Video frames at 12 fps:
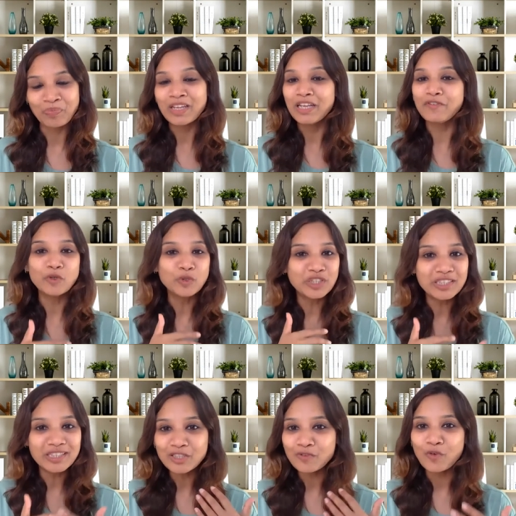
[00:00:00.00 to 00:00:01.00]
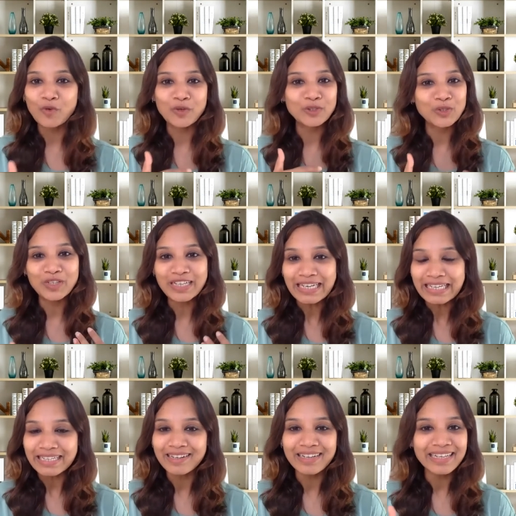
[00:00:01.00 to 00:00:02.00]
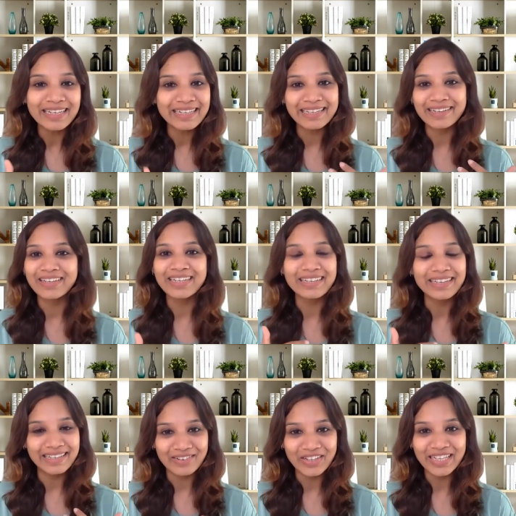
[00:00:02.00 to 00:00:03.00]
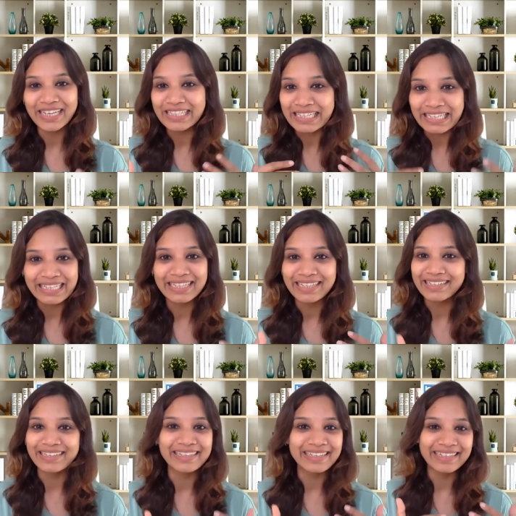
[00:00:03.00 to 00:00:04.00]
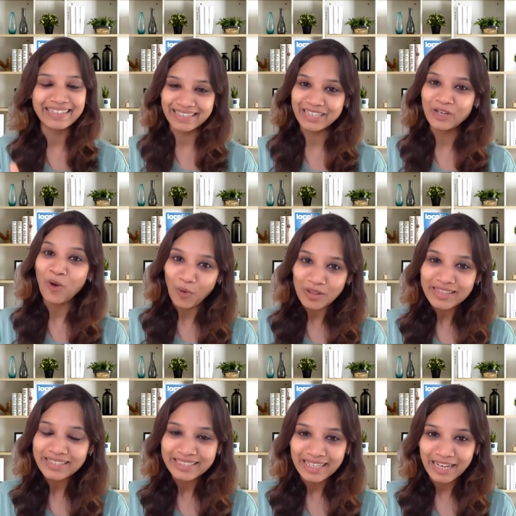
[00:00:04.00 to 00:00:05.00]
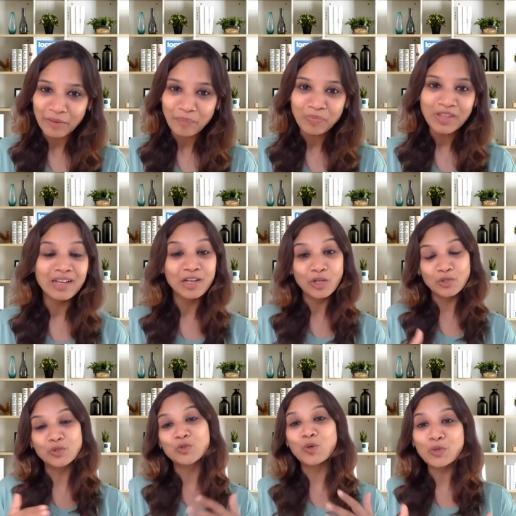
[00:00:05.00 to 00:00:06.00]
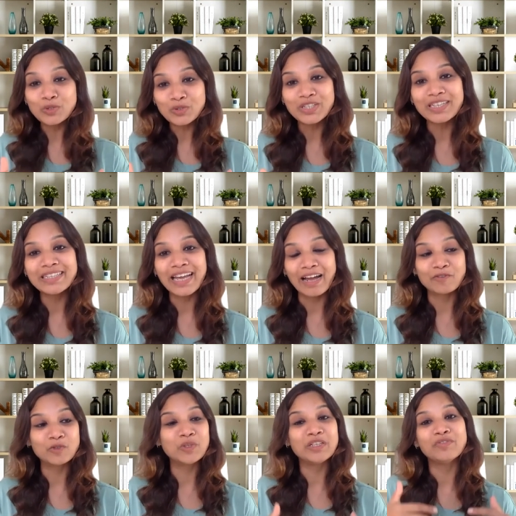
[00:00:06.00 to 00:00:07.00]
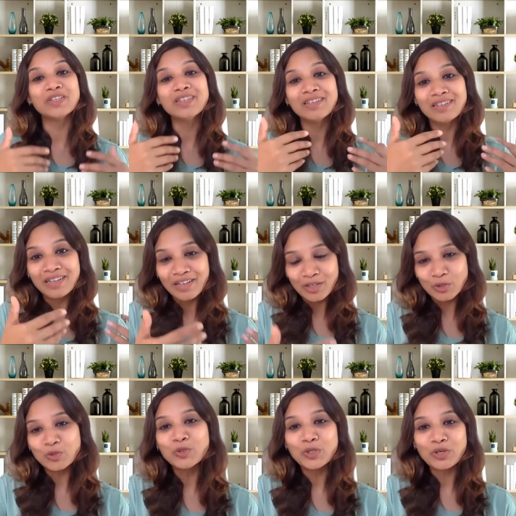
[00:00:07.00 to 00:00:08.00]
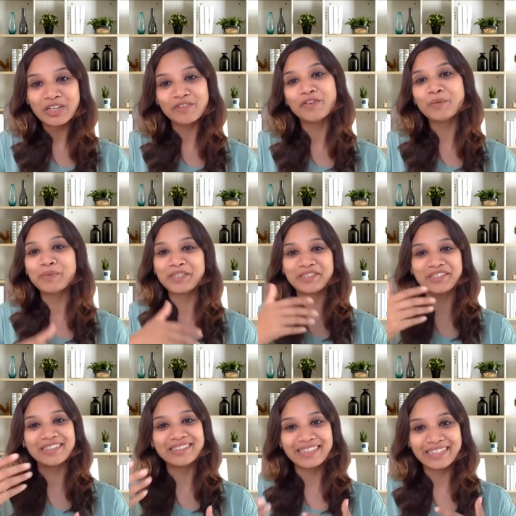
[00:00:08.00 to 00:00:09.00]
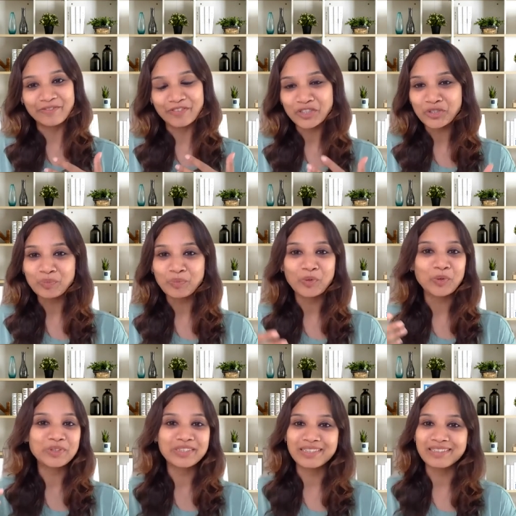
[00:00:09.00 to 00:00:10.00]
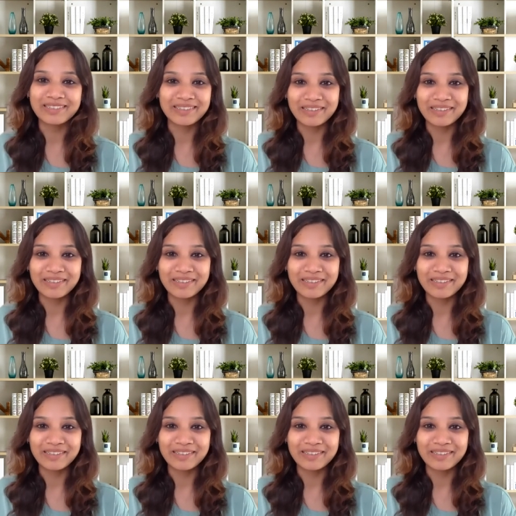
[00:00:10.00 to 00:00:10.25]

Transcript: If you just focus on clearing, and cleaning all the time, you don't really have to even do your affirmations and vision boards and